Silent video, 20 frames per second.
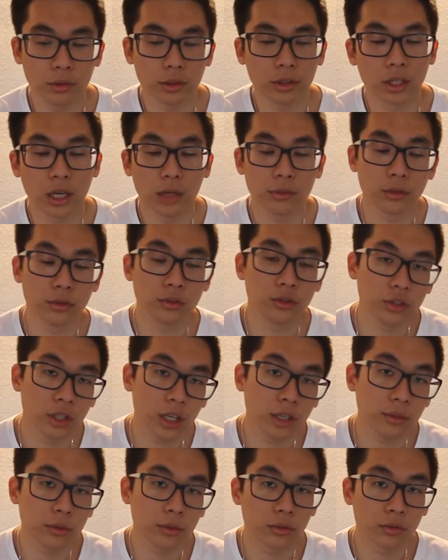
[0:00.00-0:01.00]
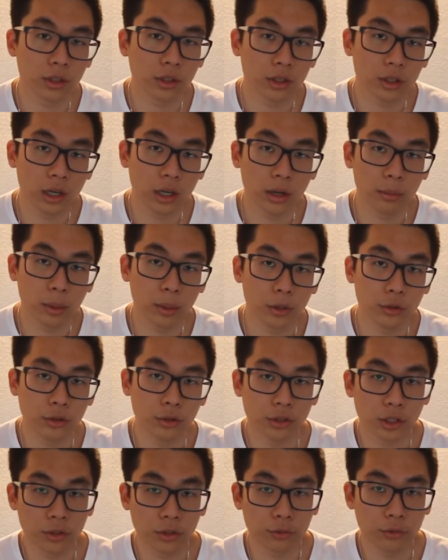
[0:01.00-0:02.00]
types of shapes of guitar by
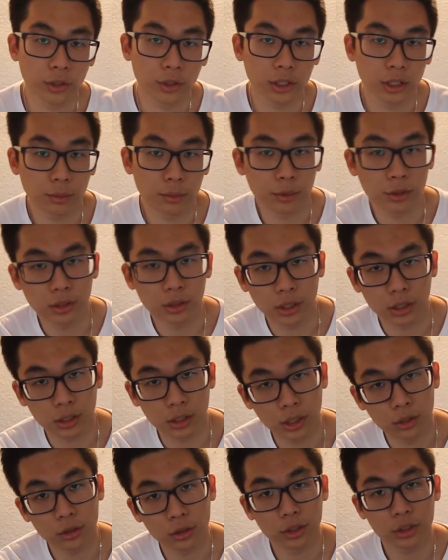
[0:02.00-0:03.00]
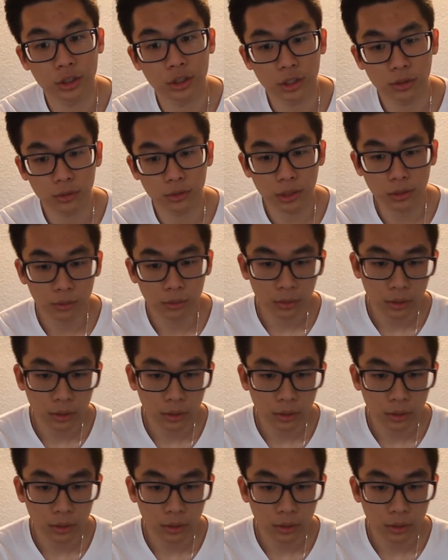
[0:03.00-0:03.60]
using 3D printing technology as well.